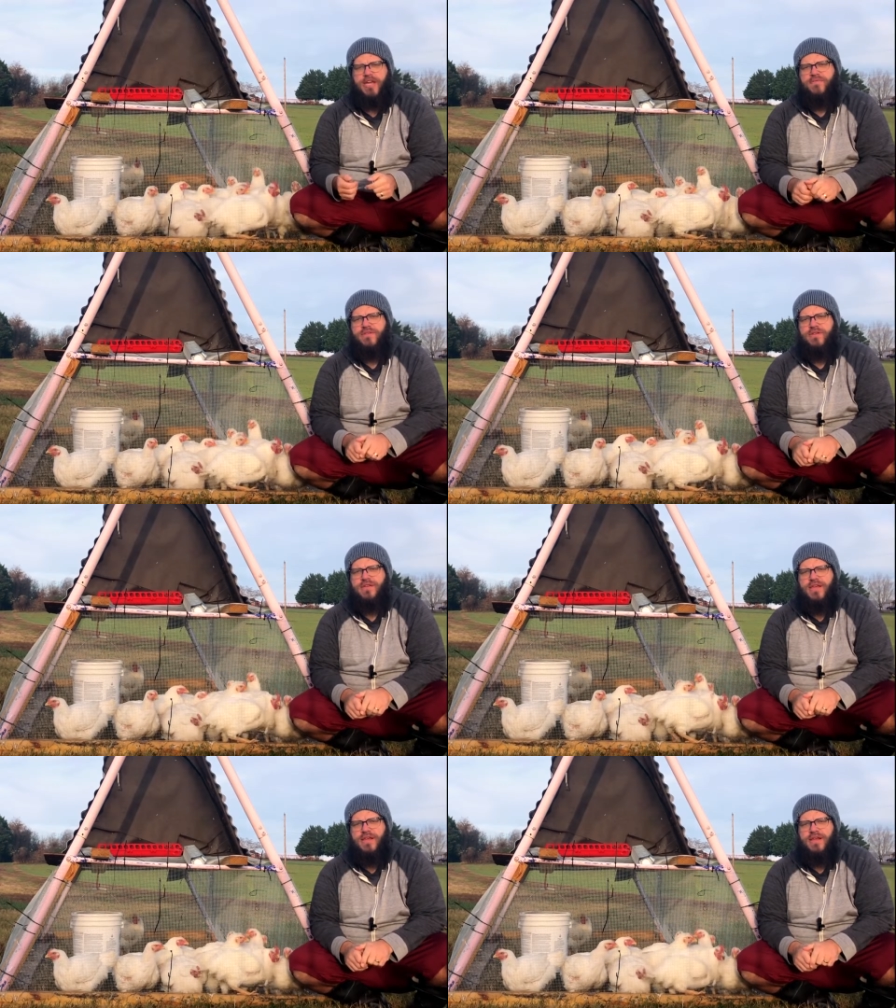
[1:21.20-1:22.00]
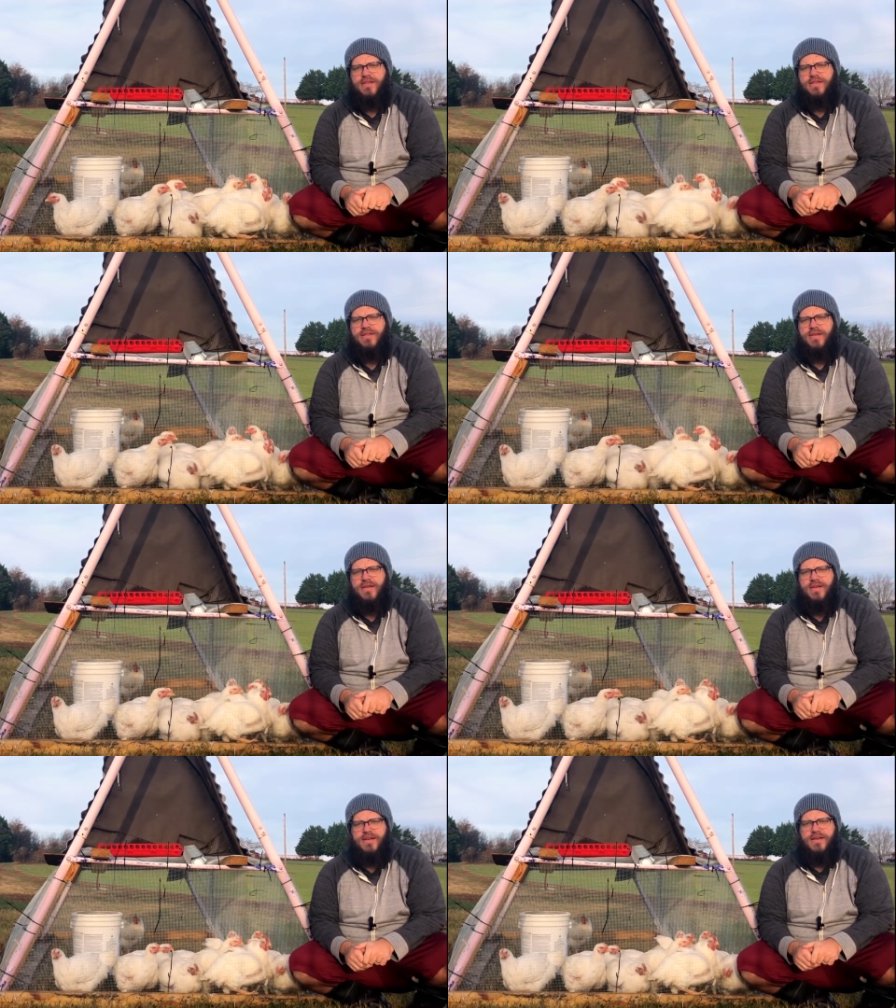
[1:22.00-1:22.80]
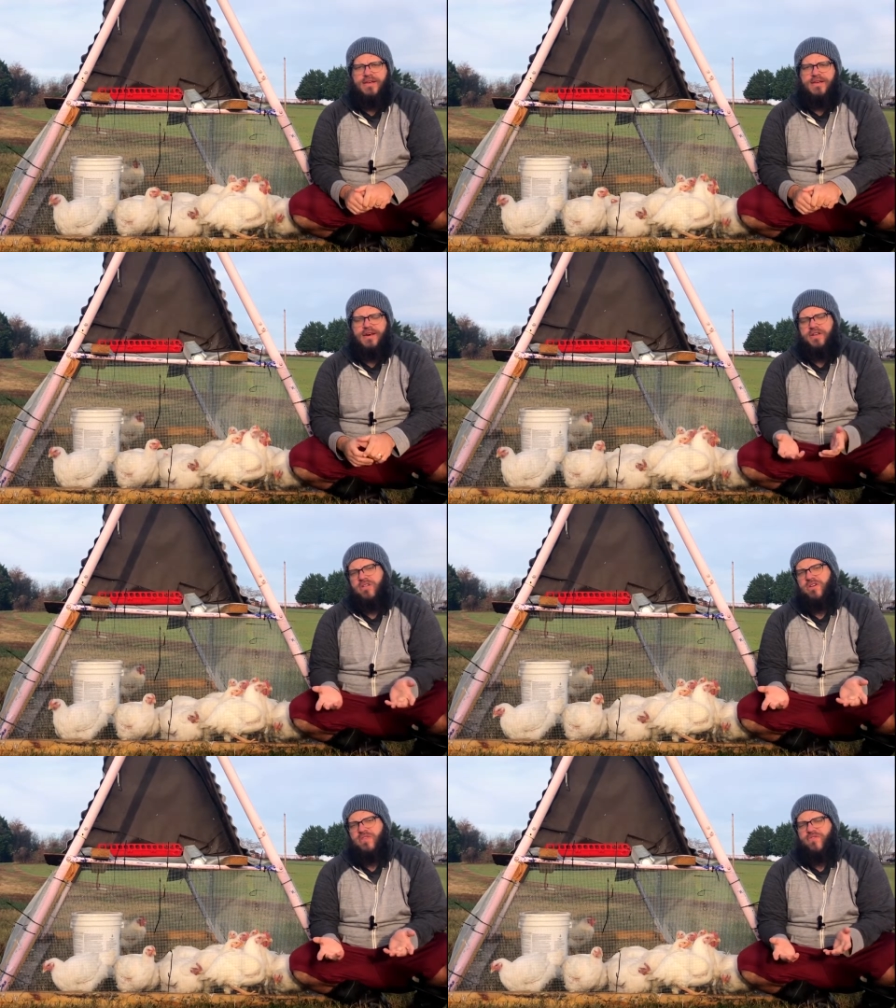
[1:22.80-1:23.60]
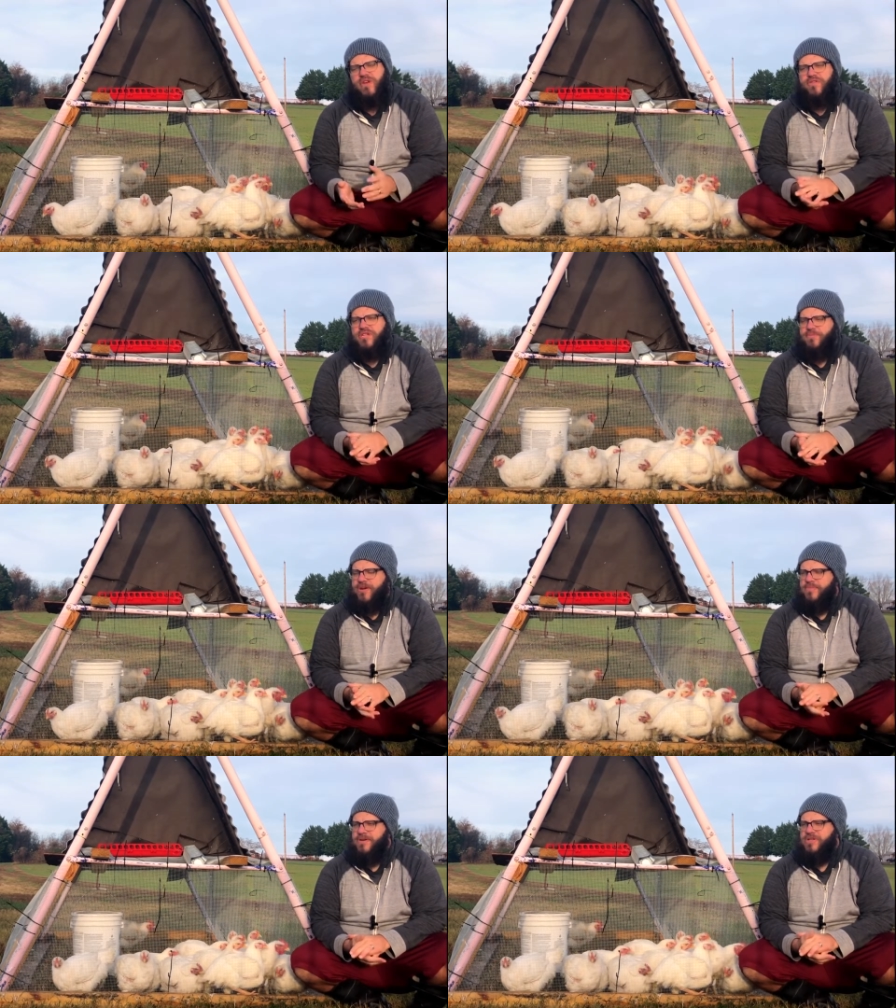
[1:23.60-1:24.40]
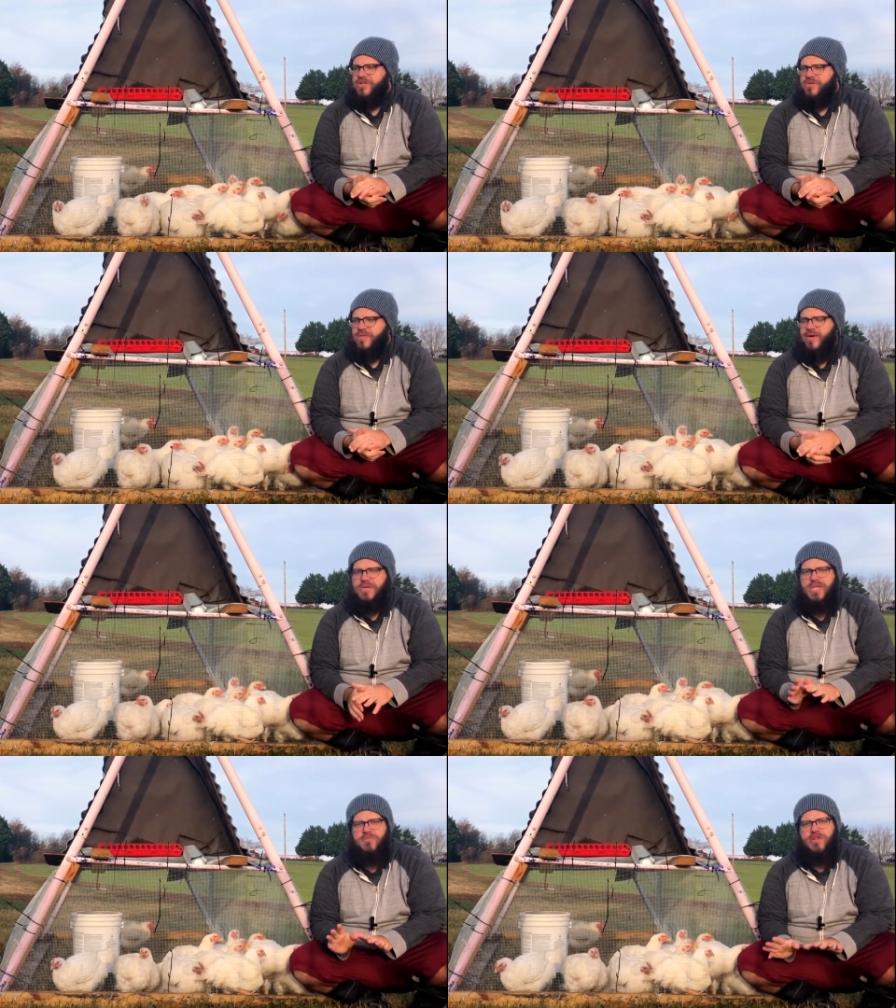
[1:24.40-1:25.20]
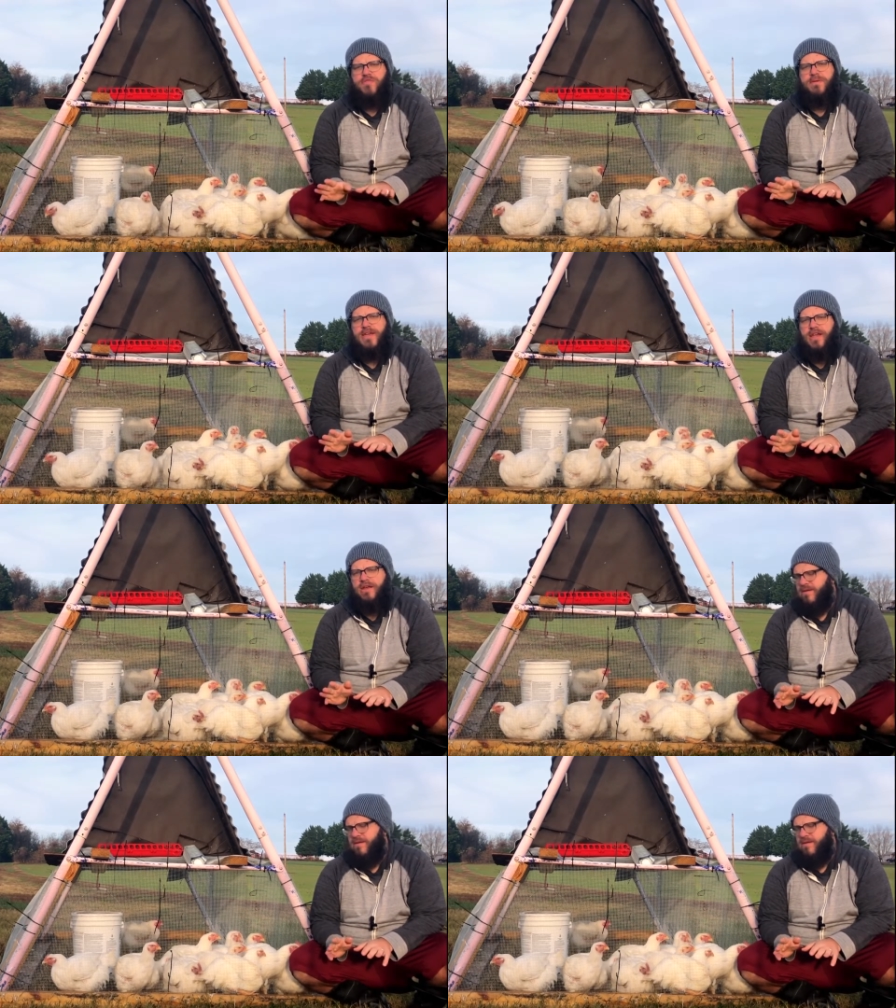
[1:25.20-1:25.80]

out of it, and unclog the feathers pretty much. So that was a little bit of a pain.